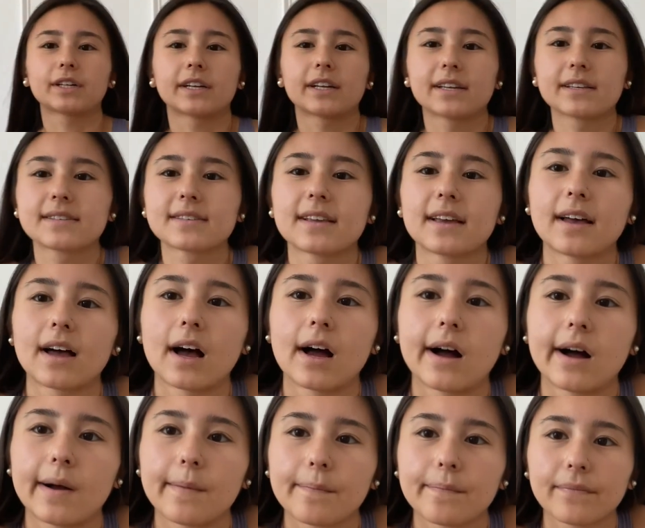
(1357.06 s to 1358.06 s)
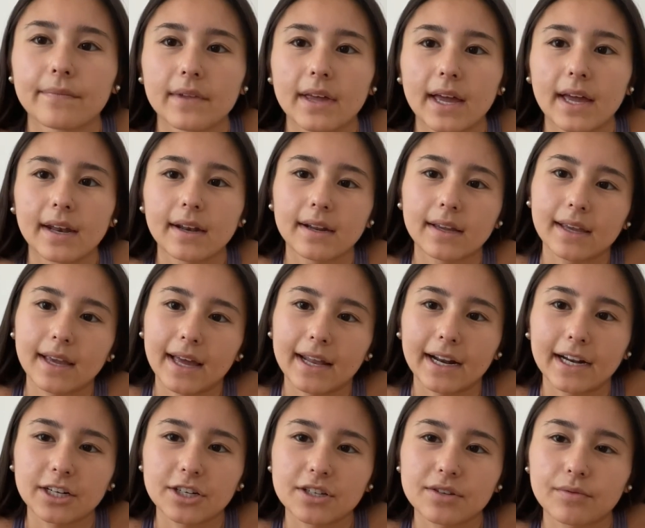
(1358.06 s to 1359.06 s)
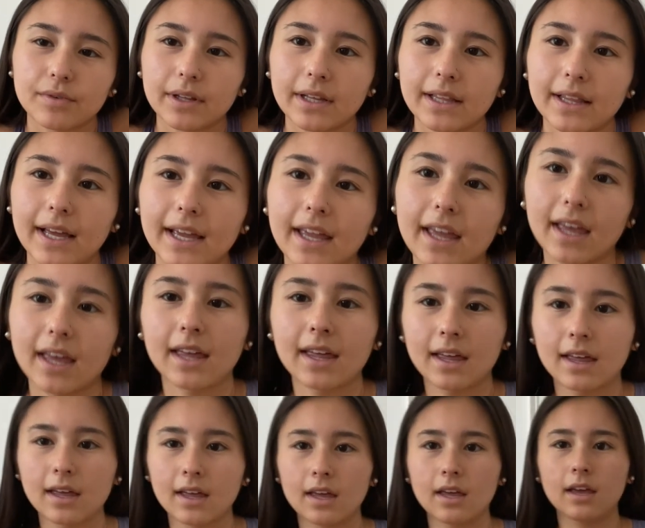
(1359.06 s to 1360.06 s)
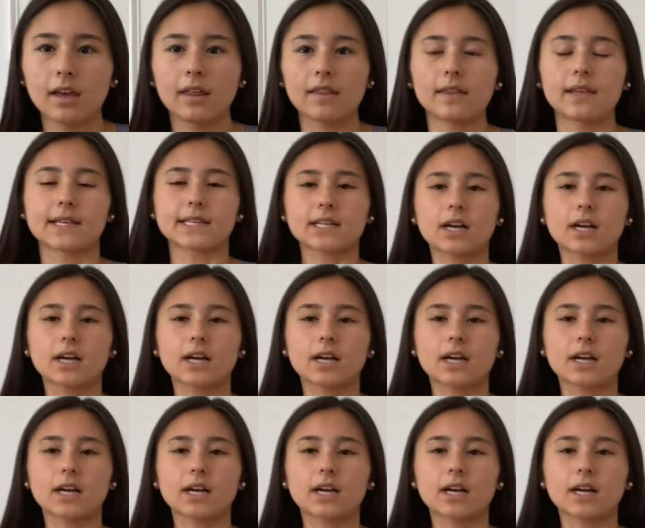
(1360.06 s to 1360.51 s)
it is. Um, and again, I just really like this